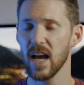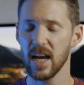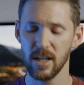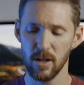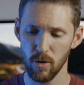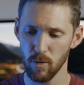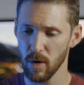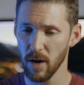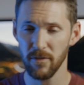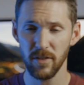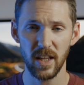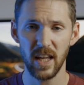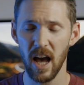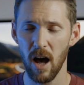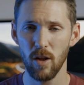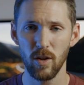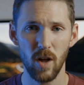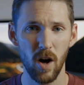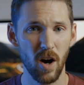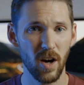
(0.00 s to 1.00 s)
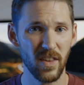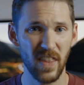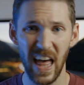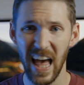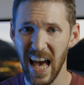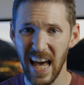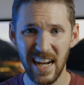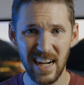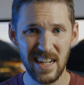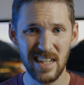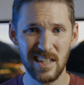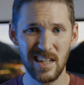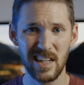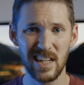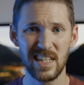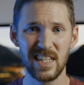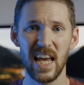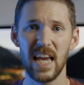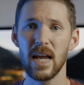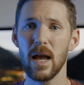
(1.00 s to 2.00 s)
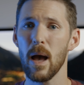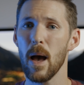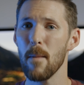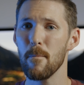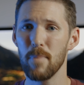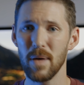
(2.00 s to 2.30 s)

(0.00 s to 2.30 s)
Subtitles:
I know roughly how long the edit is going to take